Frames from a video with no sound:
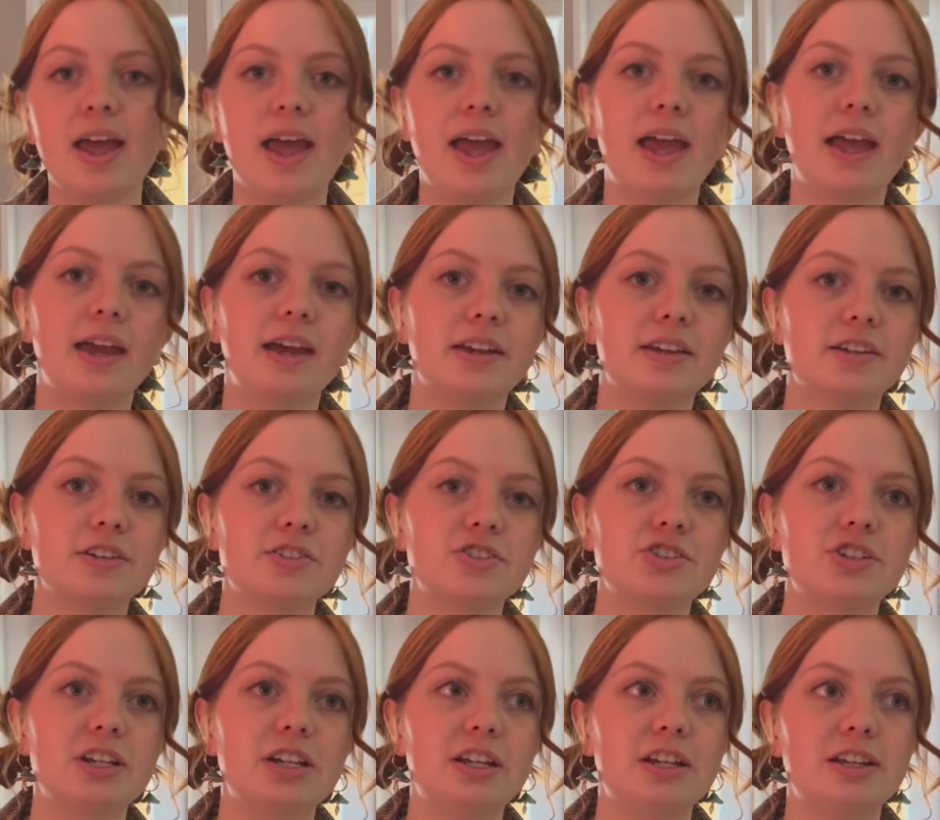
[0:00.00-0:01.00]
And
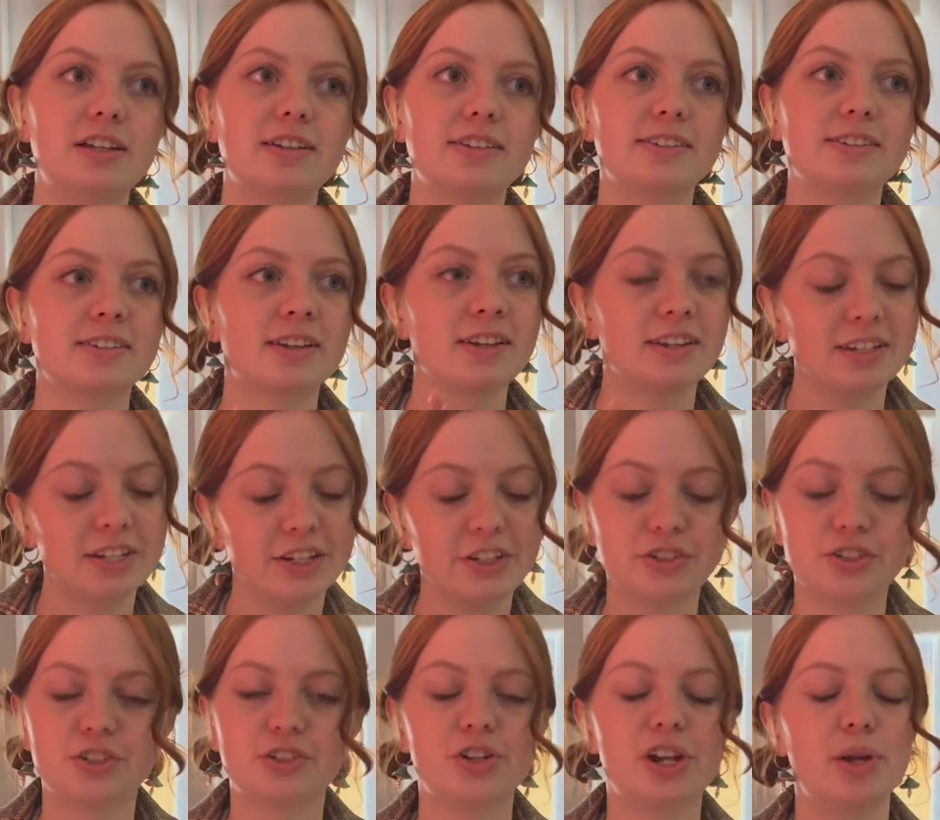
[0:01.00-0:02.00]
she
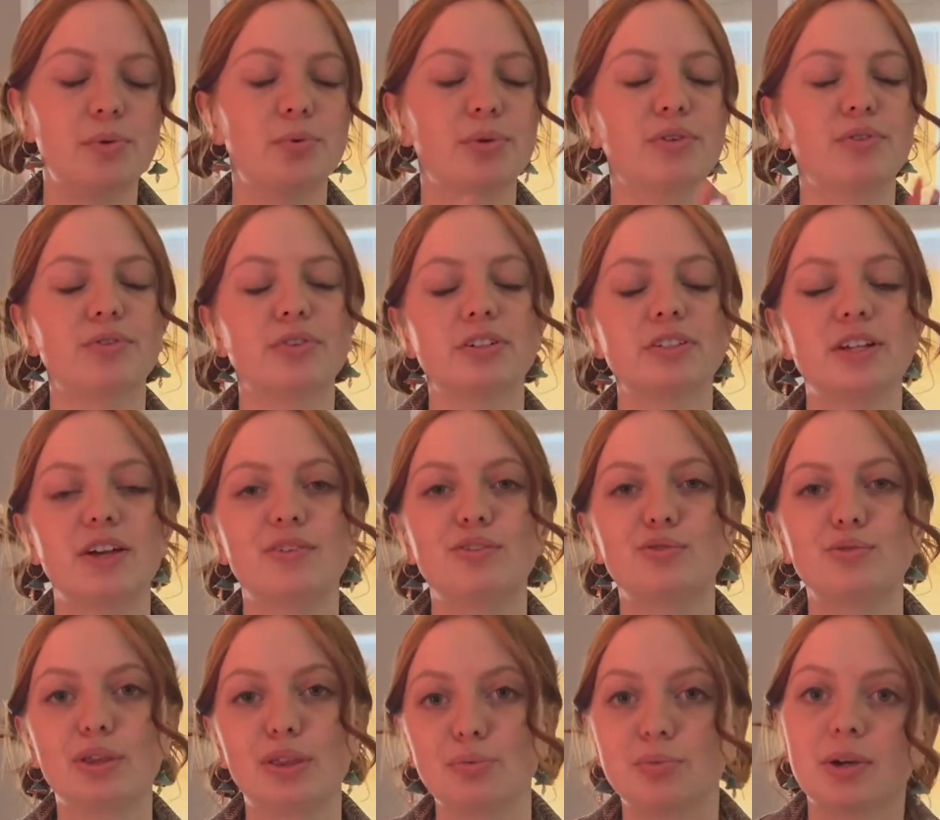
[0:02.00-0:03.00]
continues to try to prove herself
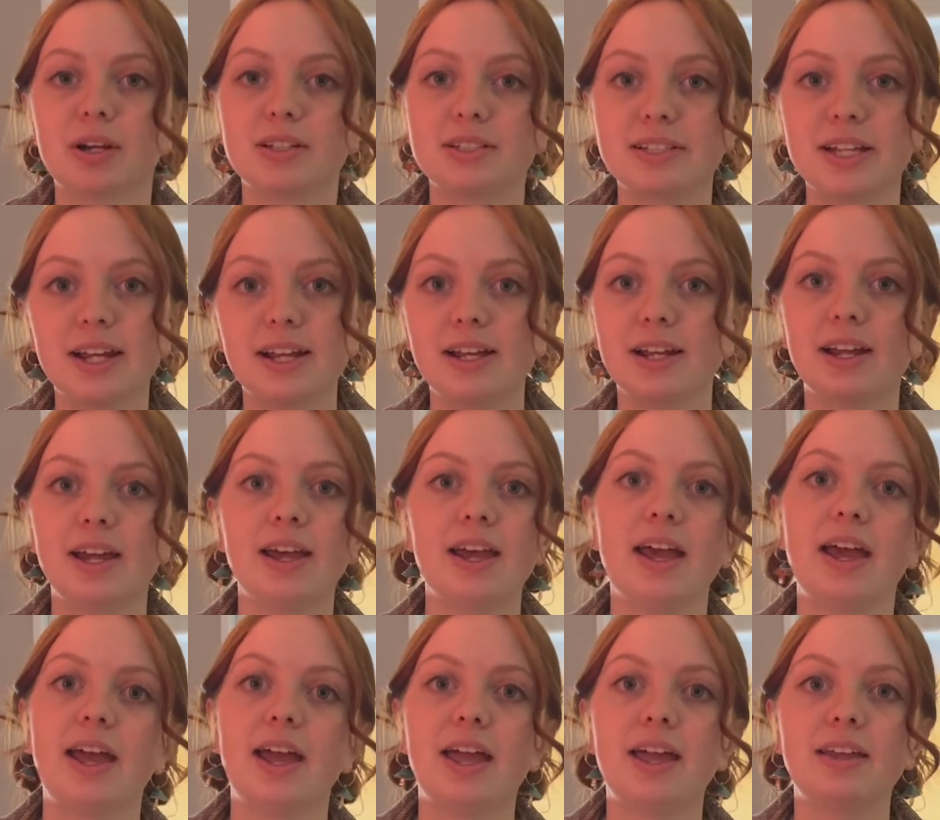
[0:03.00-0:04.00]
with a prosthetic.
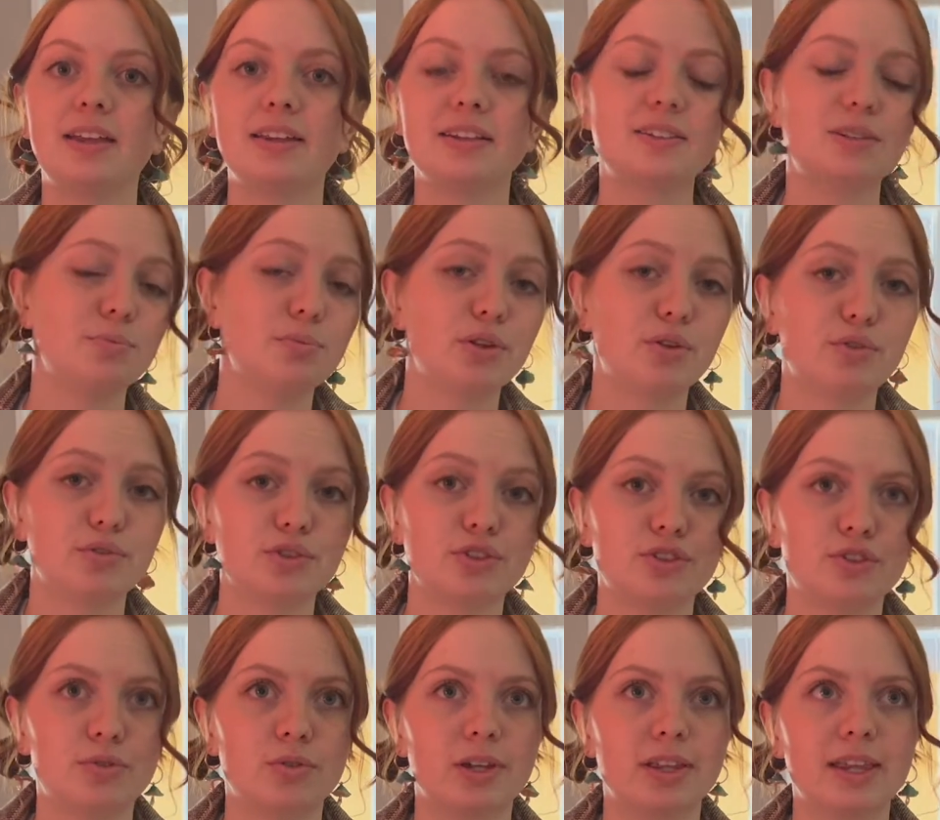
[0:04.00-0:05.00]
And it's a beautiful
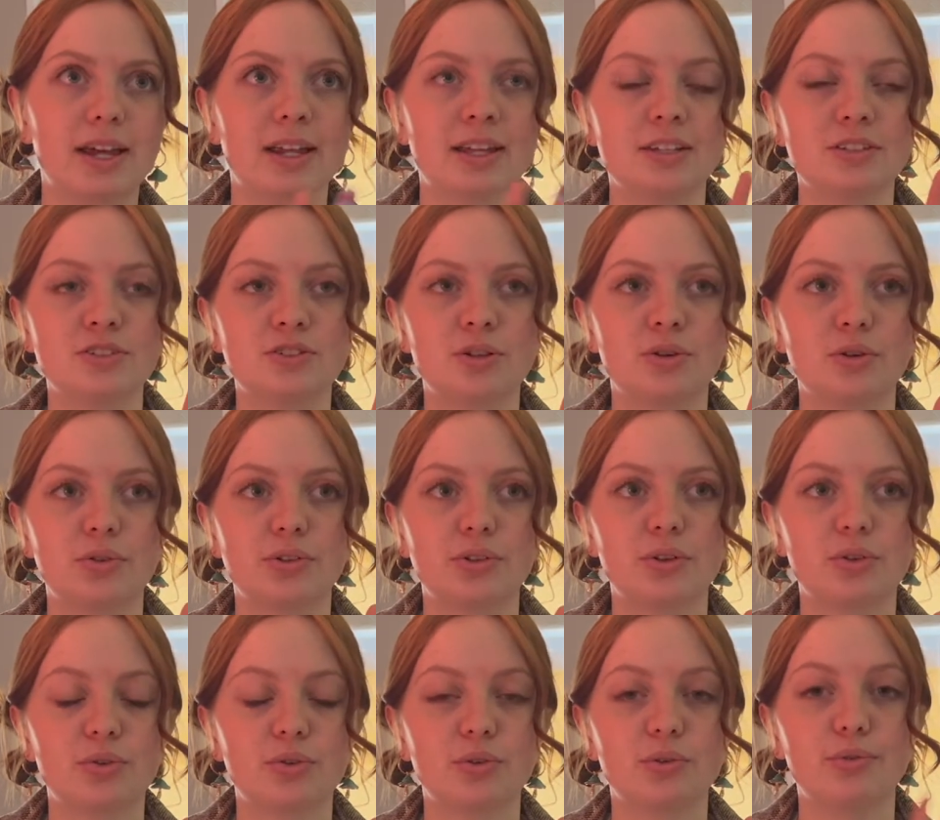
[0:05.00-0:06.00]
story that is
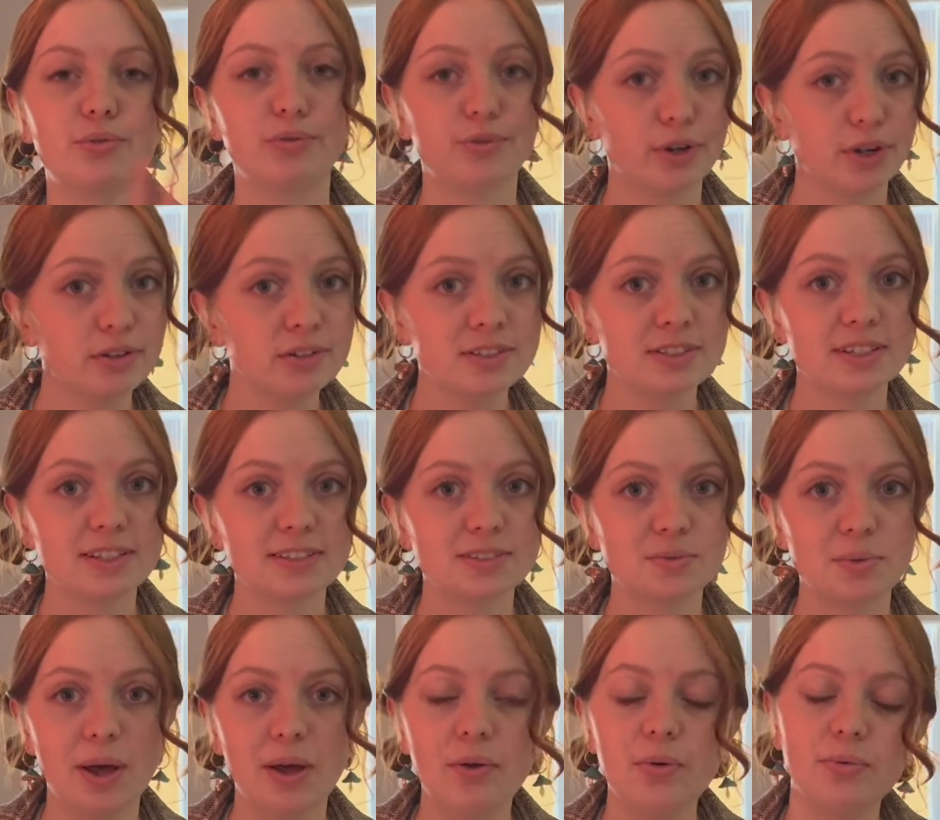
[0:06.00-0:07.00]
told through verse as
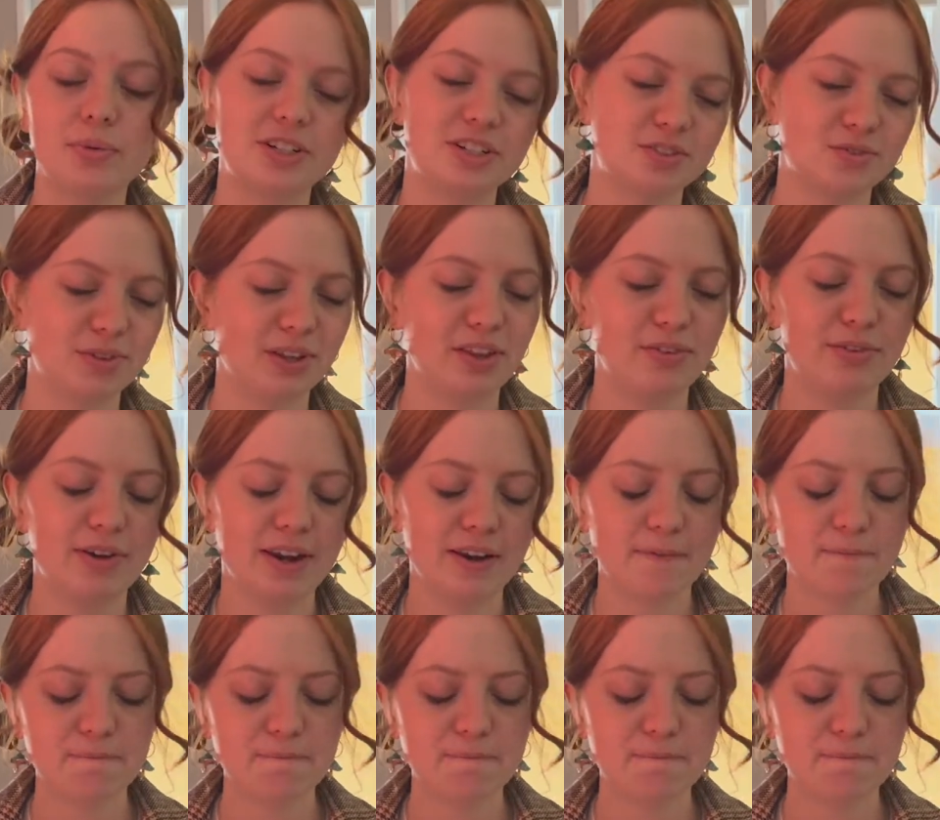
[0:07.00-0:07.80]
well, which is really fun.